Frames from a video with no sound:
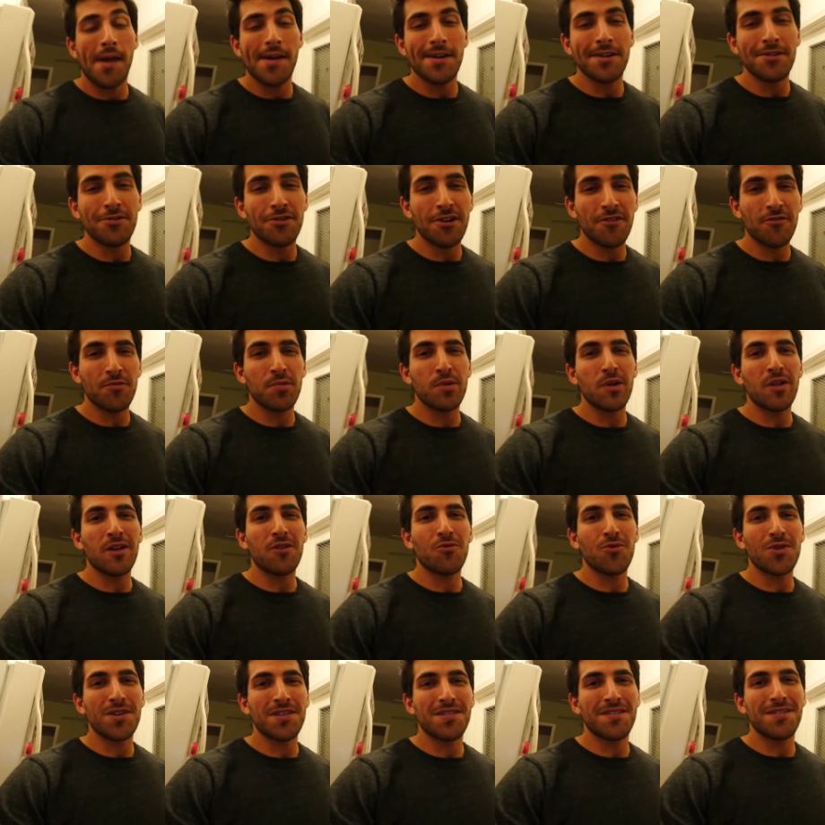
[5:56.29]
It'll never be like
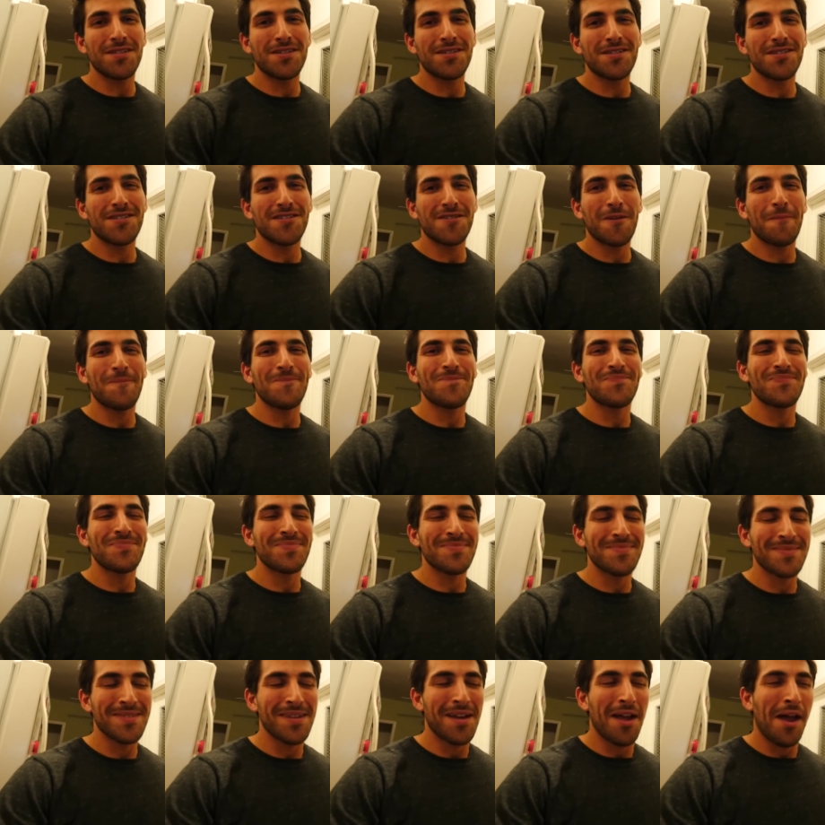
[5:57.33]
Winston's,
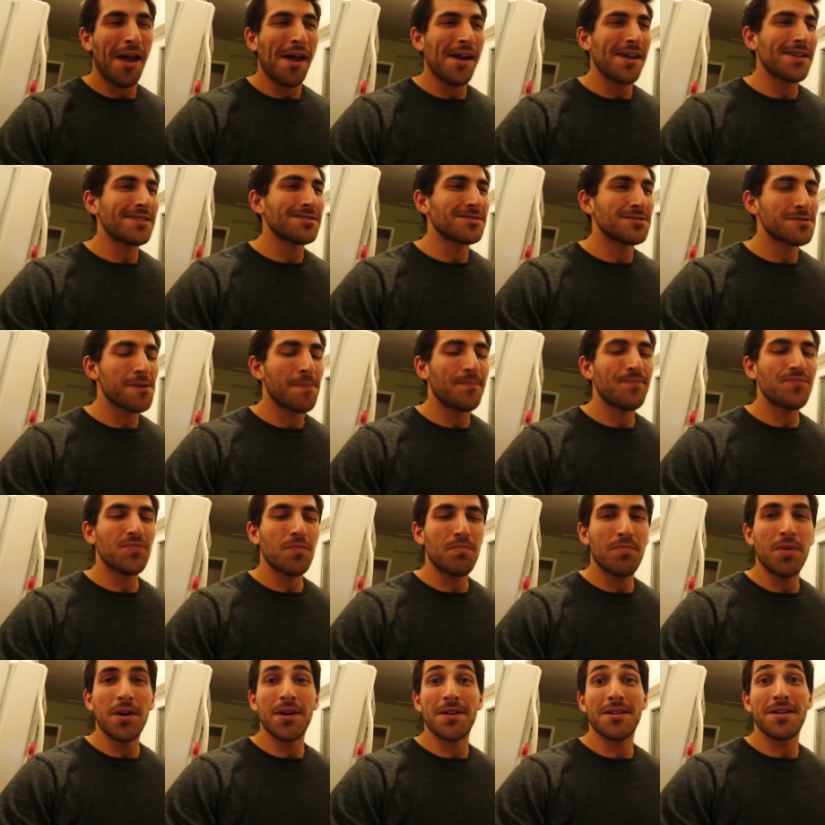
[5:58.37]

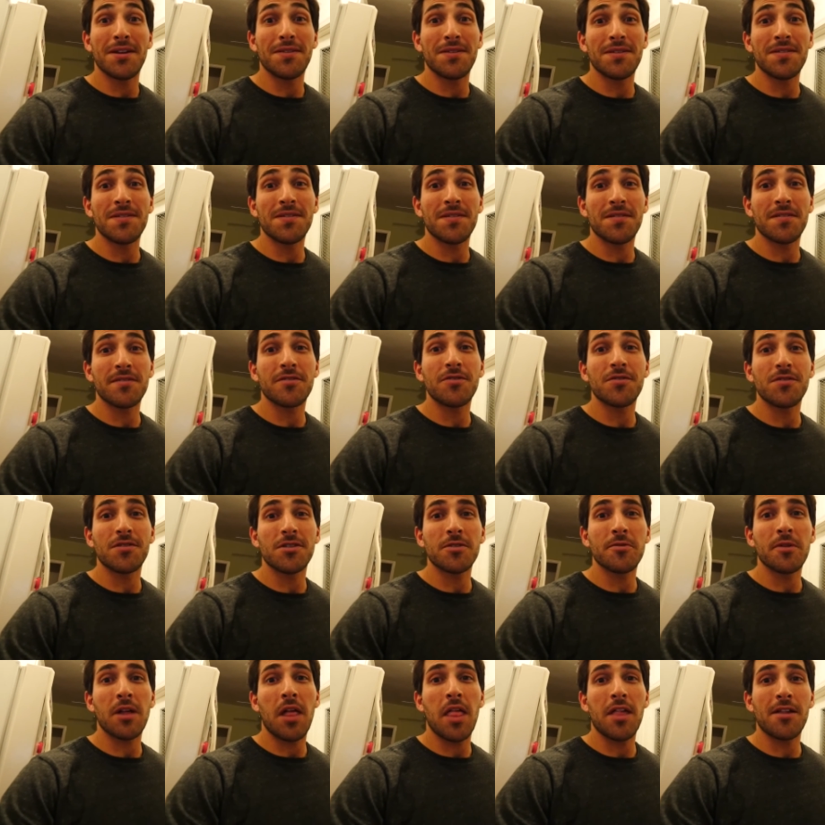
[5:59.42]
but I think this is as close
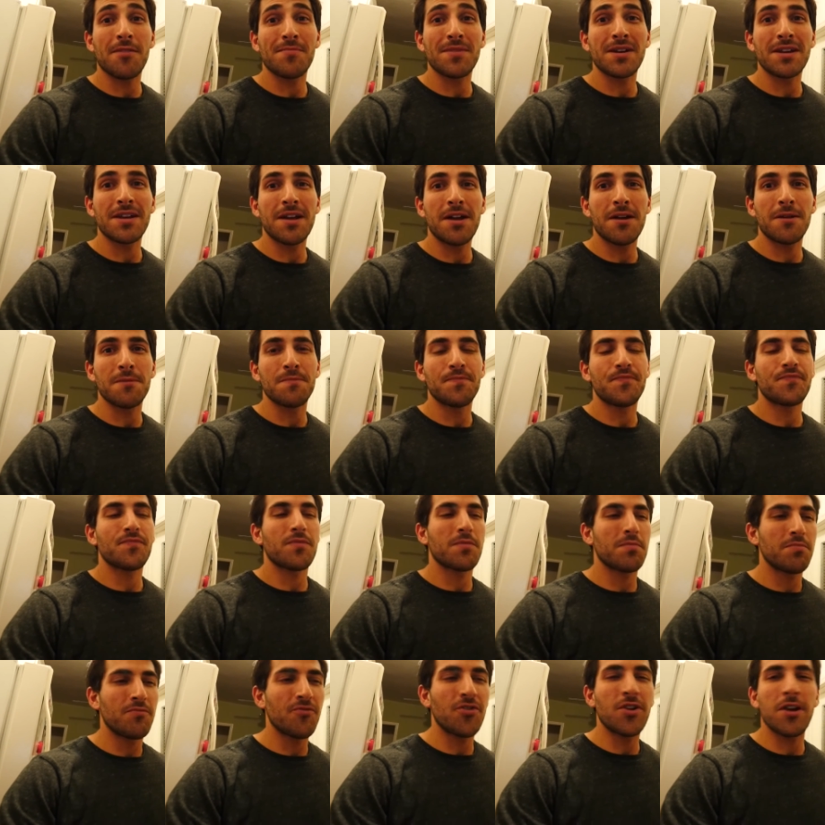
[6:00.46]
as I'm gonna get
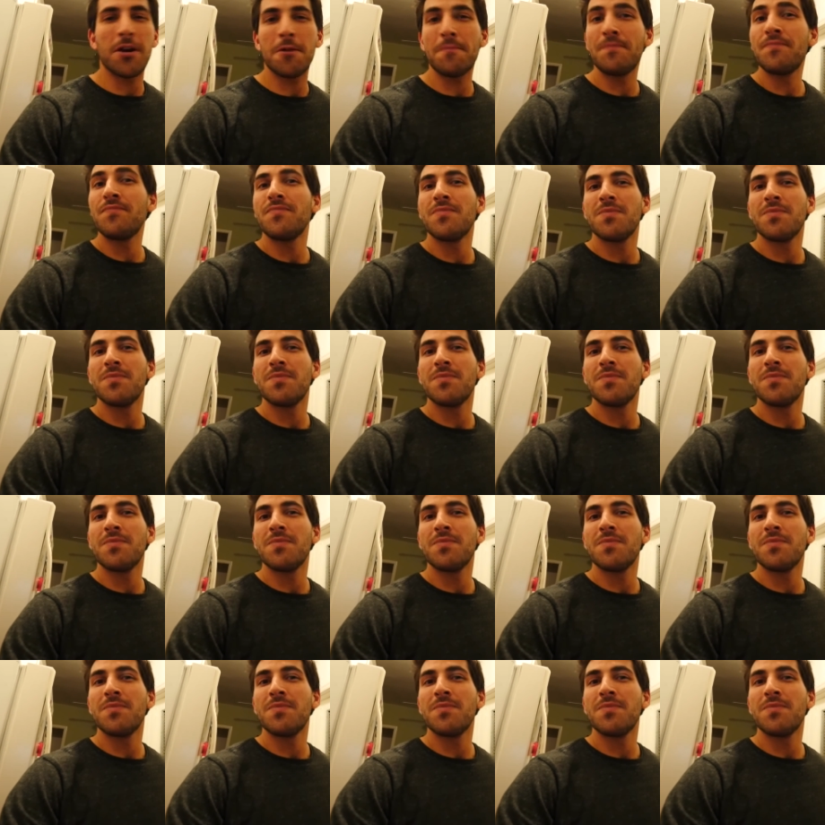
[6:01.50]
for now.